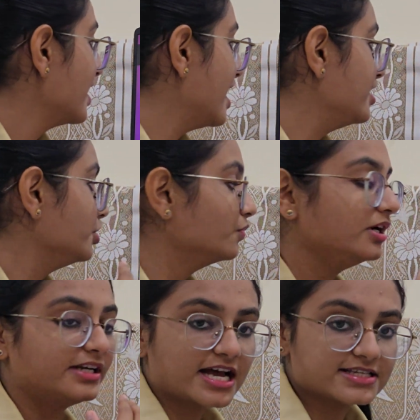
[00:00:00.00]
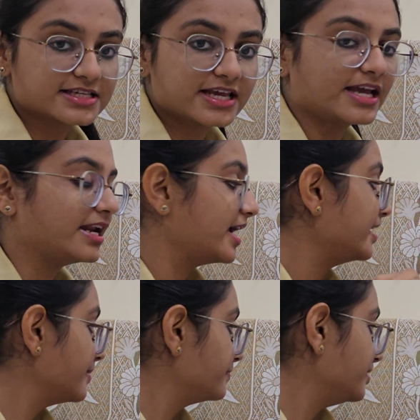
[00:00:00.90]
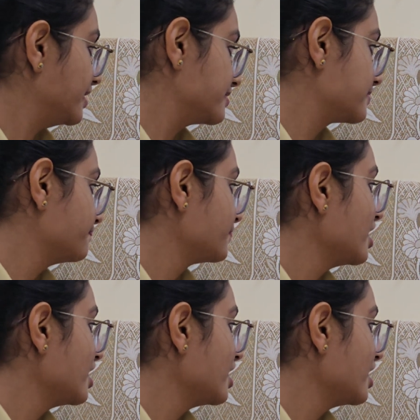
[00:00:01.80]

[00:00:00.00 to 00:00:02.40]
and dual tasking and NMES.